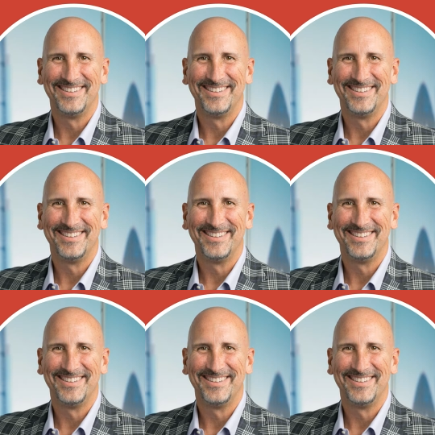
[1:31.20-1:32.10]

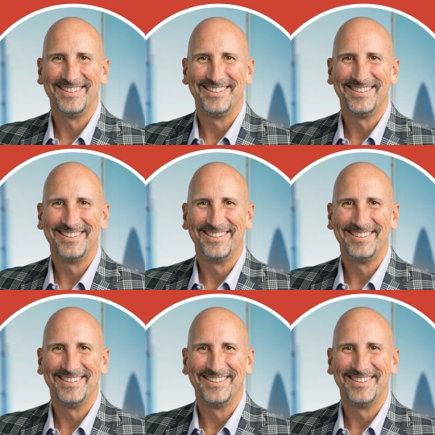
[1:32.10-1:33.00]

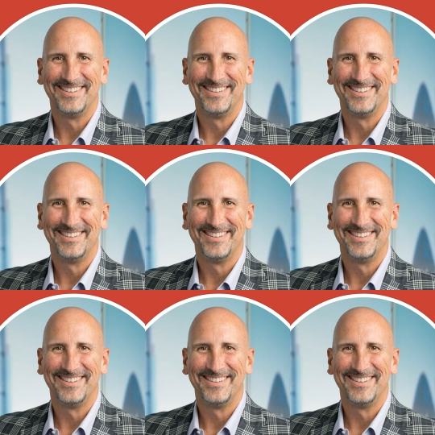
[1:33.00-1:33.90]

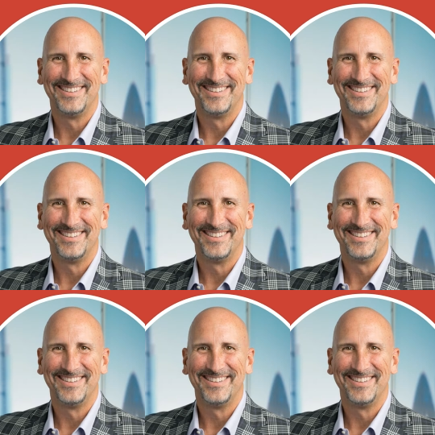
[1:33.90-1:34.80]

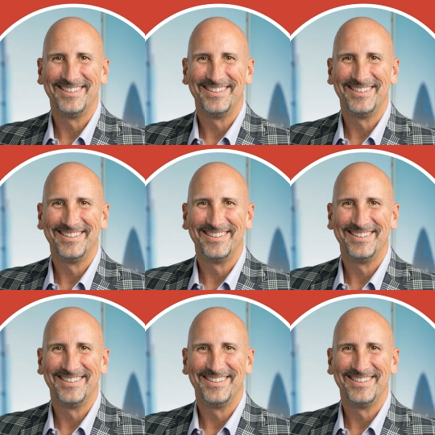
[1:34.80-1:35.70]

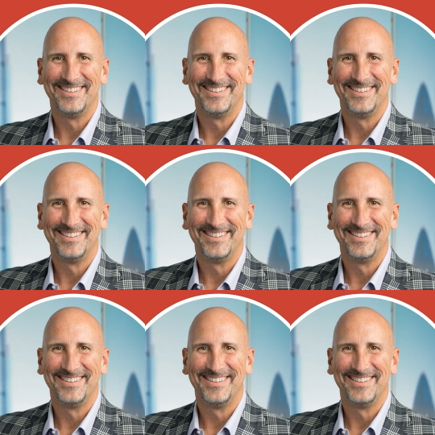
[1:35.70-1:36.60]

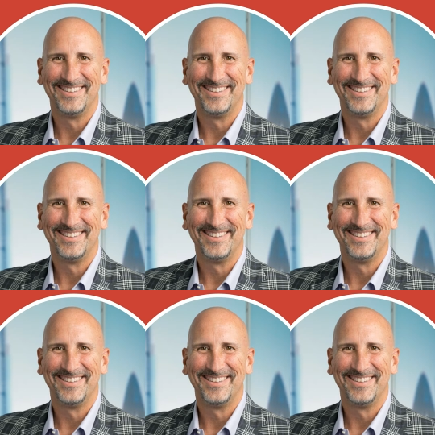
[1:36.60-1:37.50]

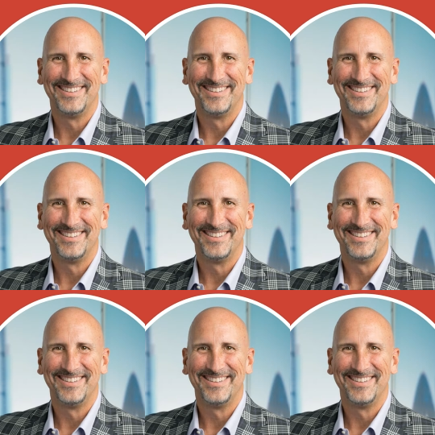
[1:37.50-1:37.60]
The face doesn't move, so there is nothing to read.